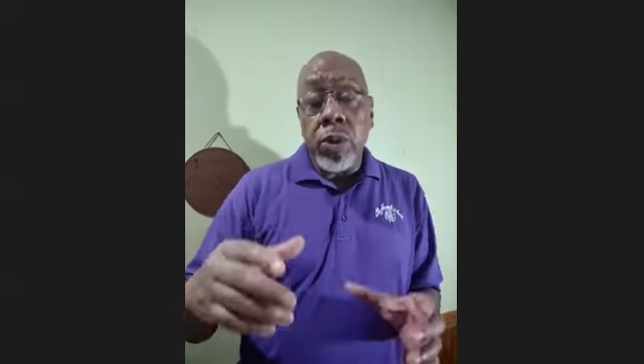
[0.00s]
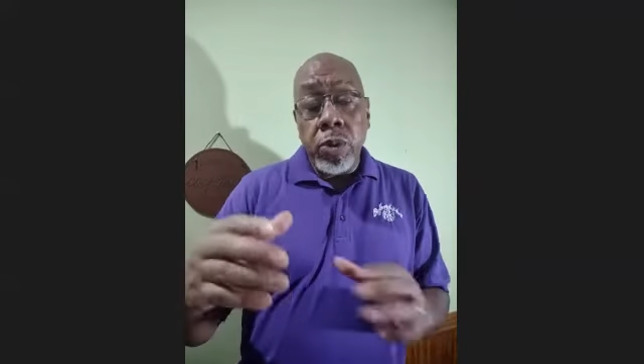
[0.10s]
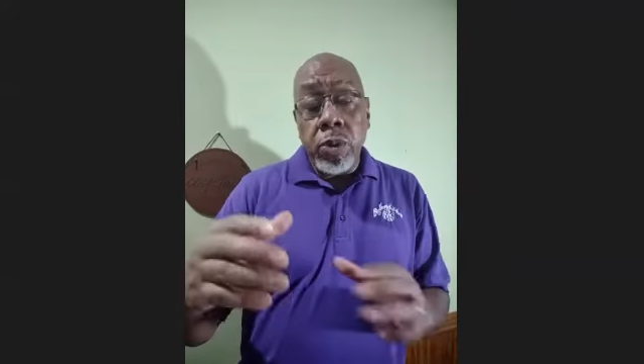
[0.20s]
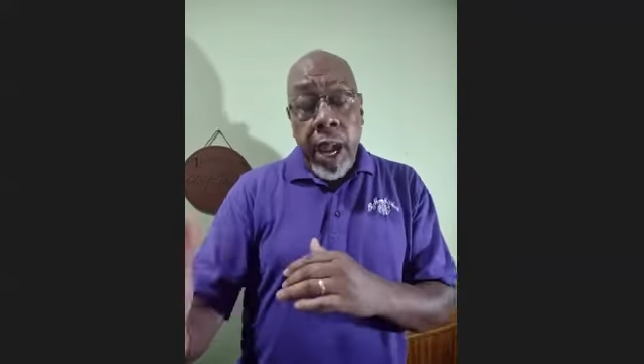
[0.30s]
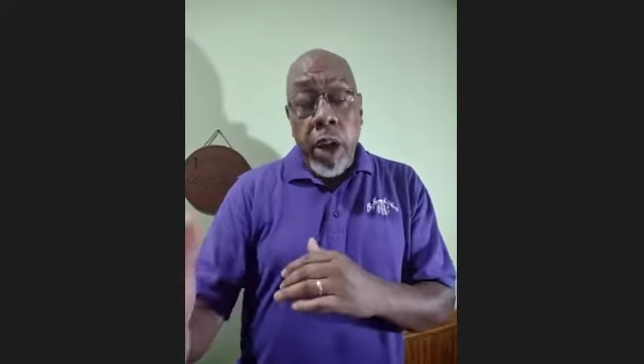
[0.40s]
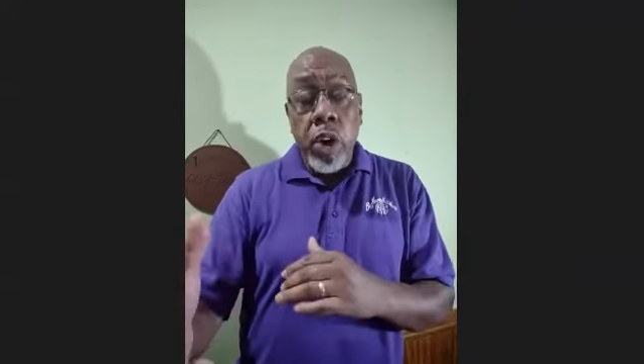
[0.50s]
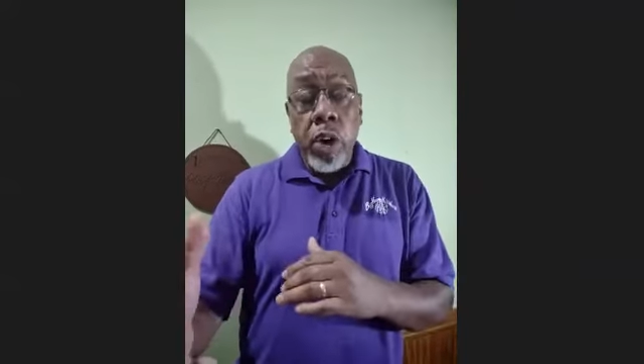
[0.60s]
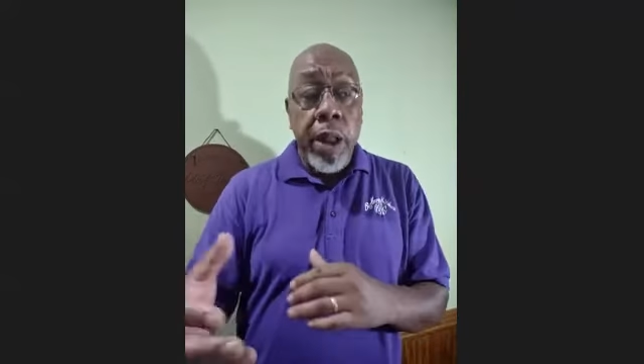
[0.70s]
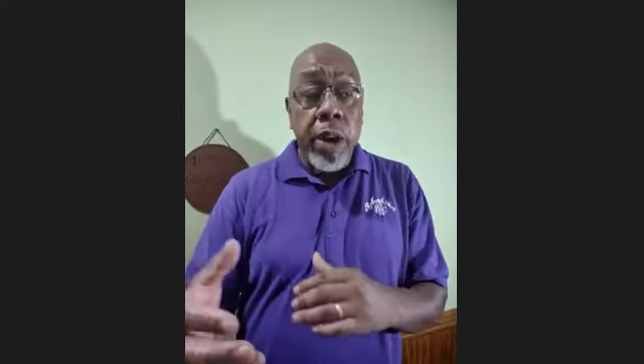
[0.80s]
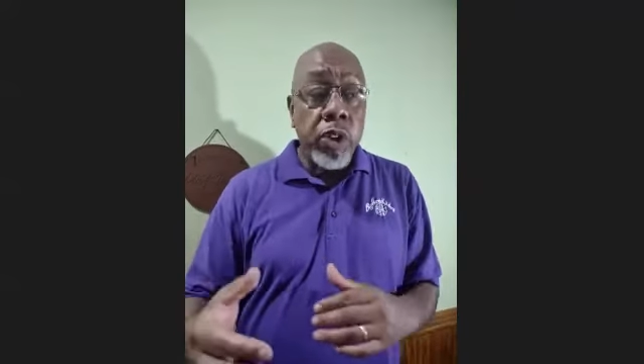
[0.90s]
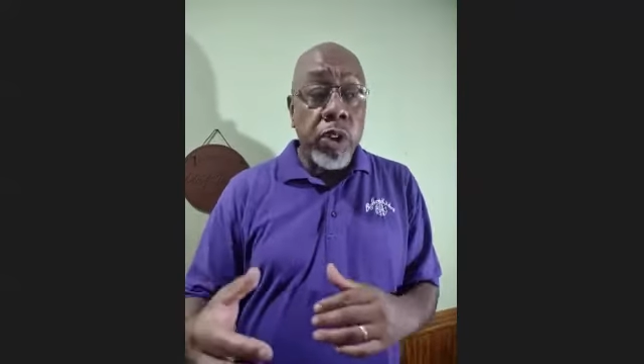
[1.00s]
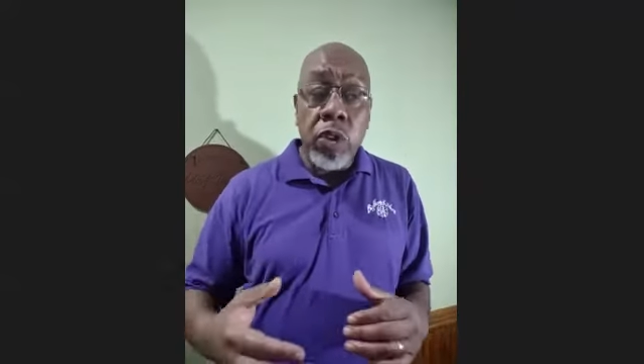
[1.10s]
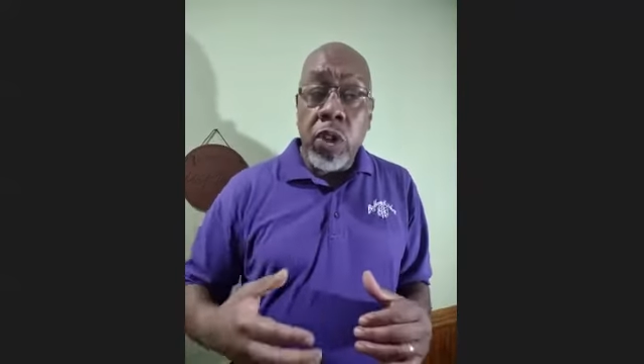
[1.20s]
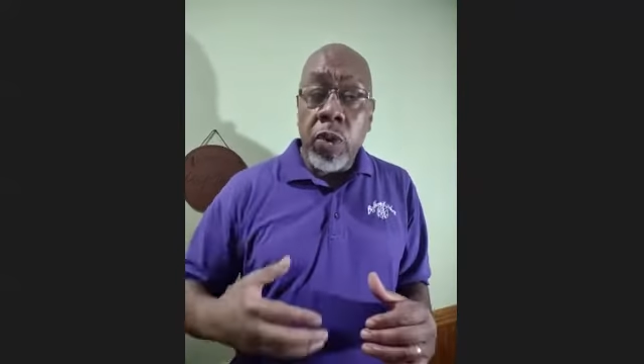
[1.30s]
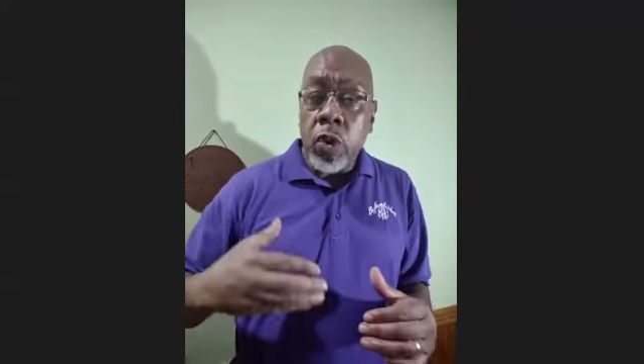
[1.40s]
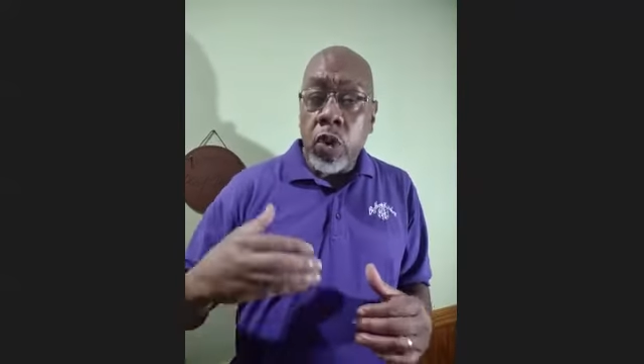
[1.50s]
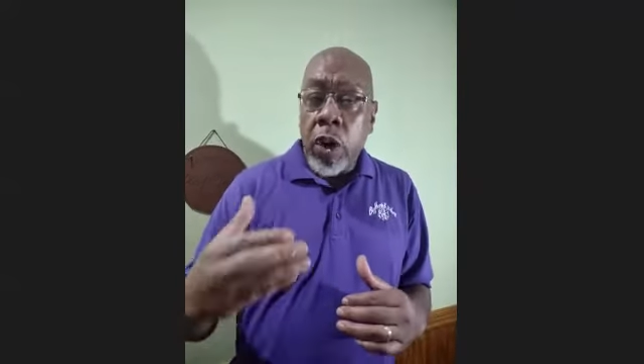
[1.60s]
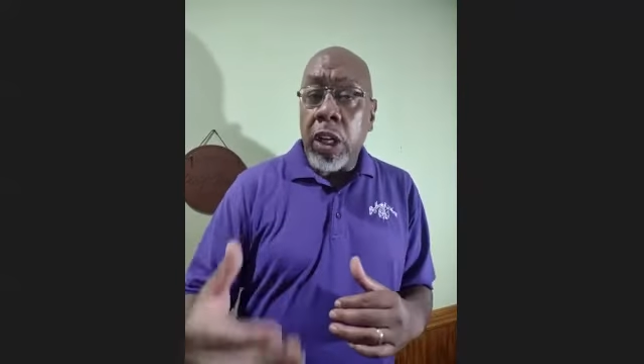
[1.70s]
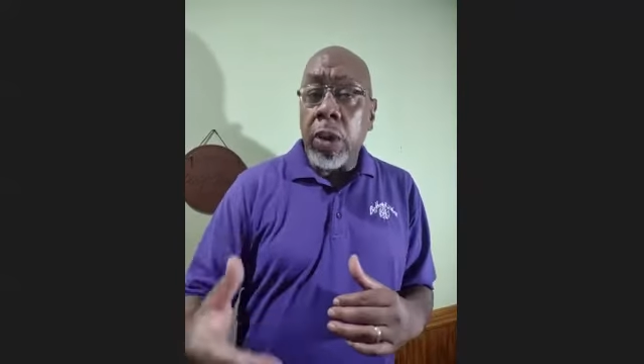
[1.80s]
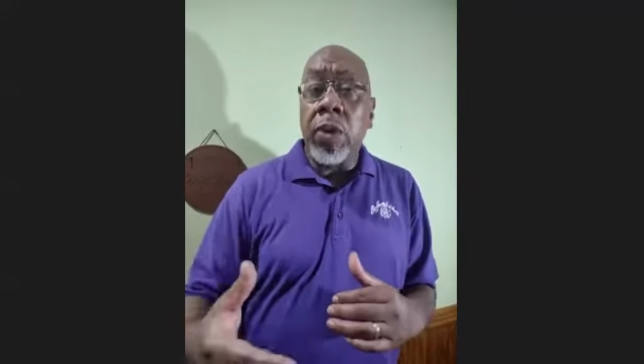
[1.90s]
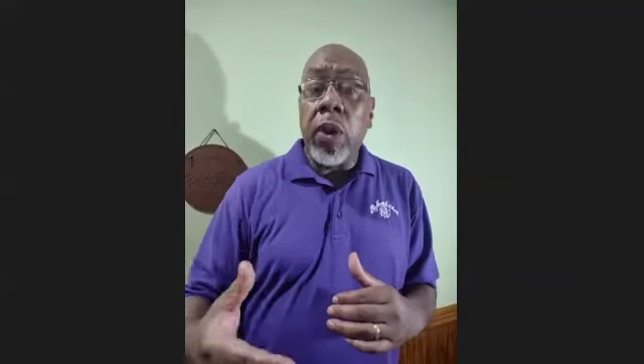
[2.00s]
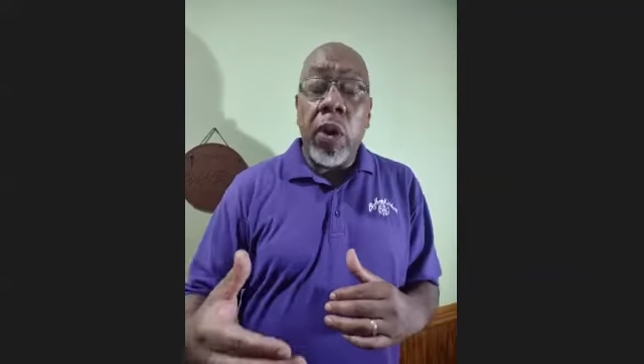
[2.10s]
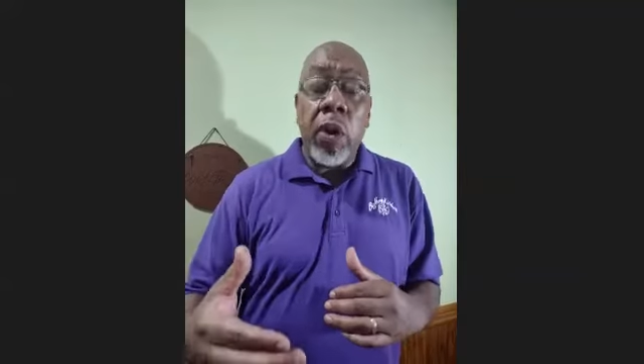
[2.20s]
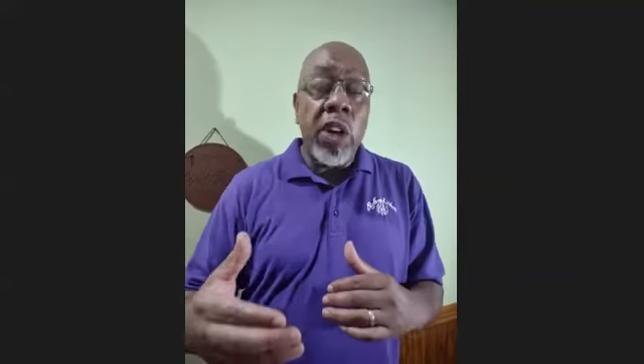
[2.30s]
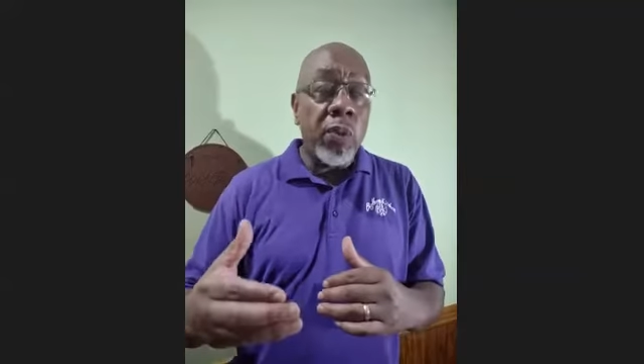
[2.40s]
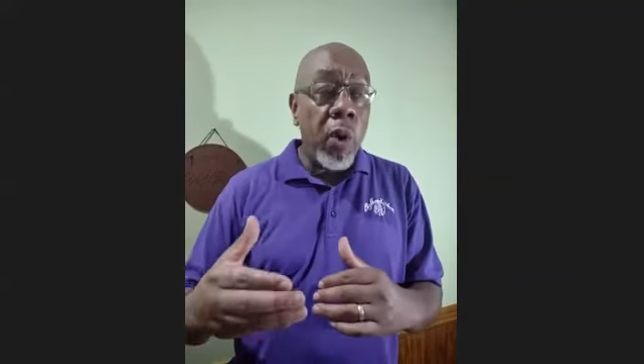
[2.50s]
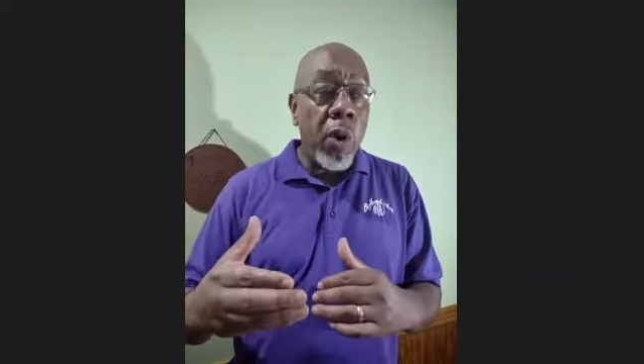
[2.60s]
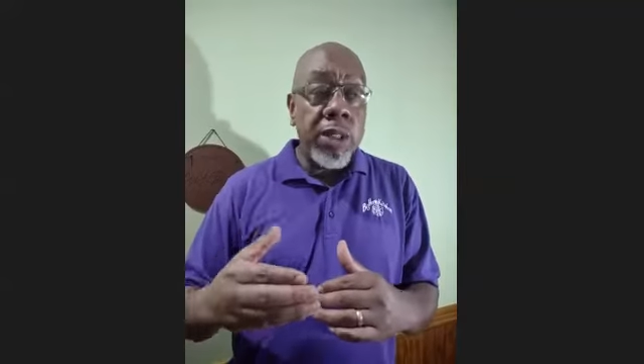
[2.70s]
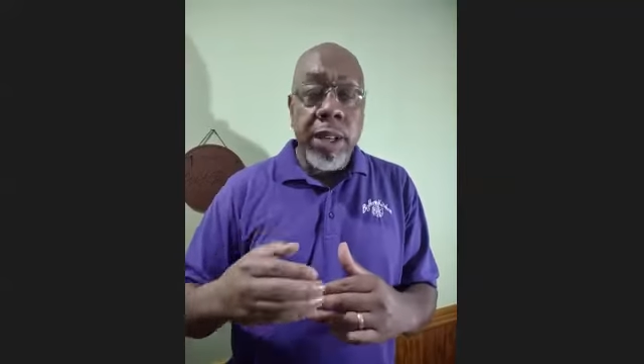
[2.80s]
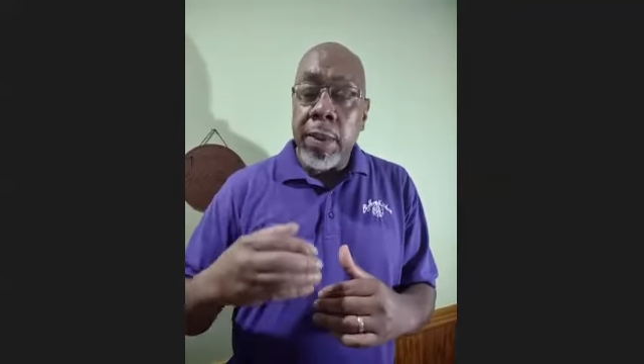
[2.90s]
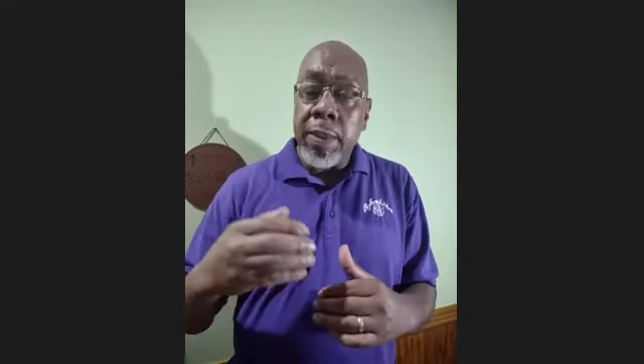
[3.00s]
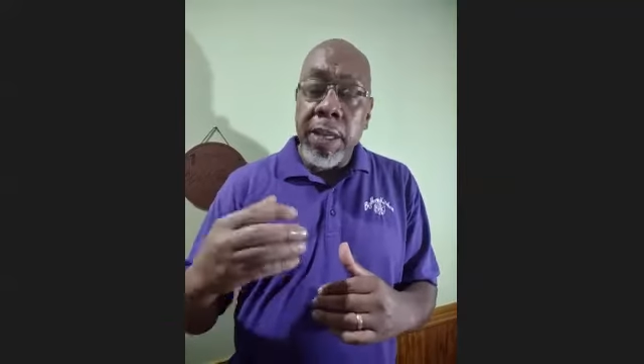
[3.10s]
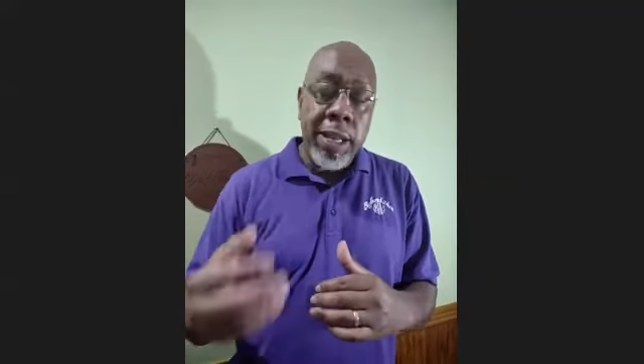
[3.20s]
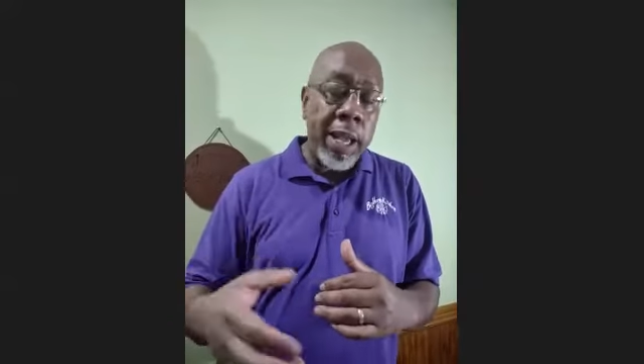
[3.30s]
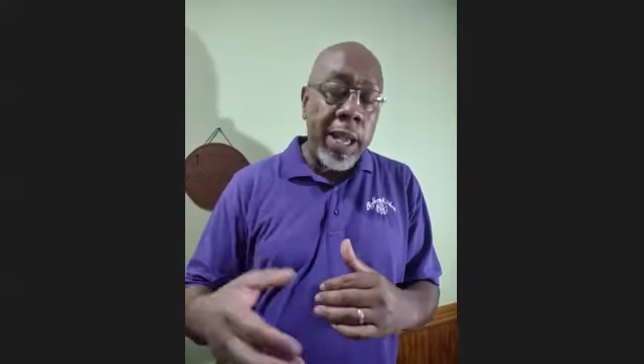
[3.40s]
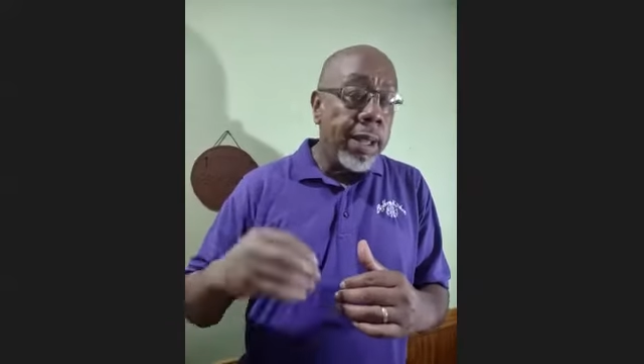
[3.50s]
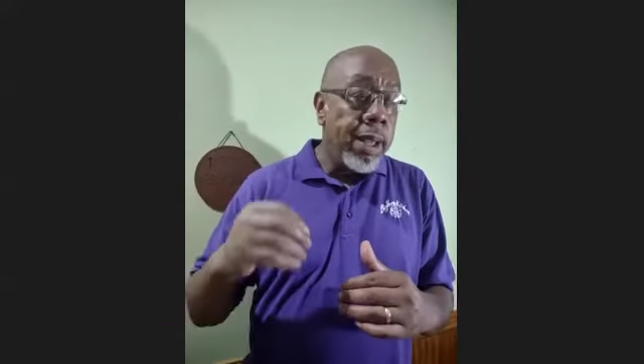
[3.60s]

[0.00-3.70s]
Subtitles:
who's a catering manager, you did directly with her as far as setting up a date